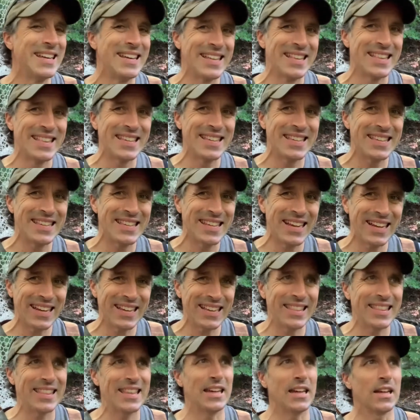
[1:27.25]
The second
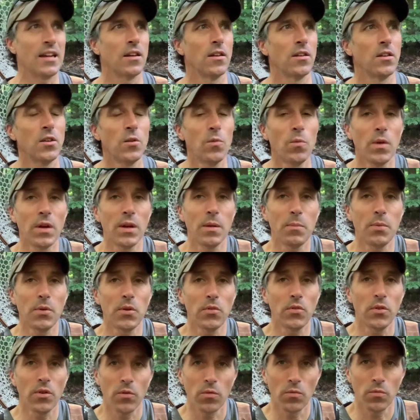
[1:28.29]
thing, you want to
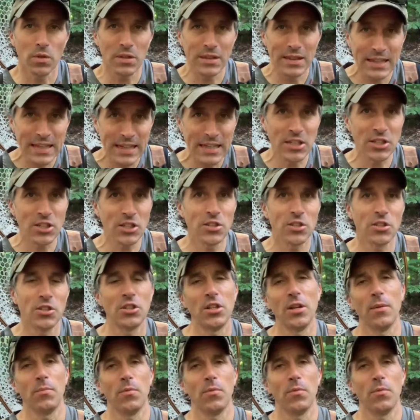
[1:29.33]
build relationship.